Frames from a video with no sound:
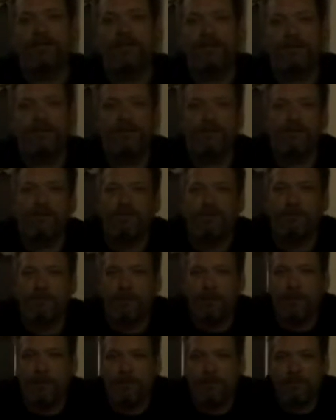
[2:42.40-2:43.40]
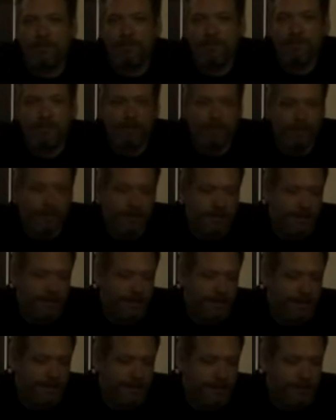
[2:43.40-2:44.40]
they serve their purpose, but it's
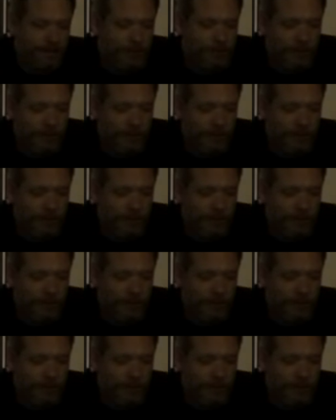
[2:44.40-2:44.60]
not